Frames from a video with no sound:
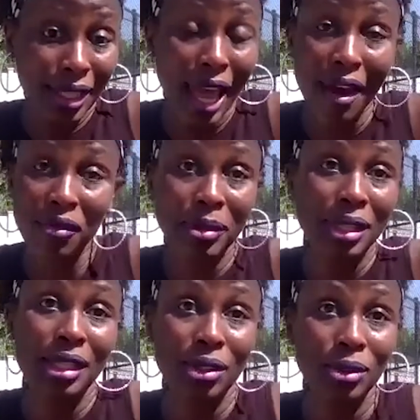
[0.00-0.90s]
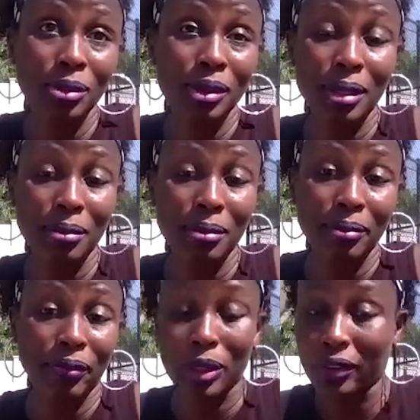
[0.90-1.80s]
They haven't been sued
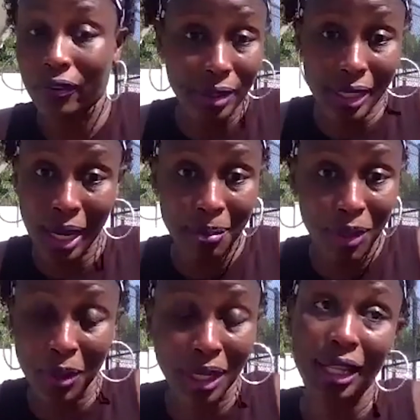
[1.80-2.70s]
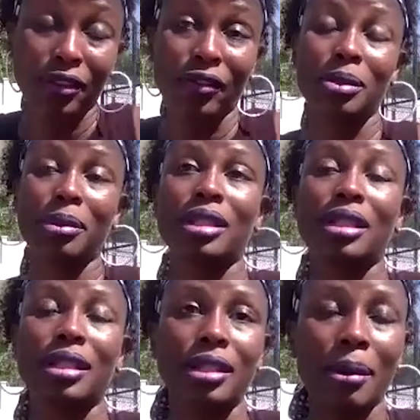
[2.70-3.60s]
for the first time, you are not the first person to sue.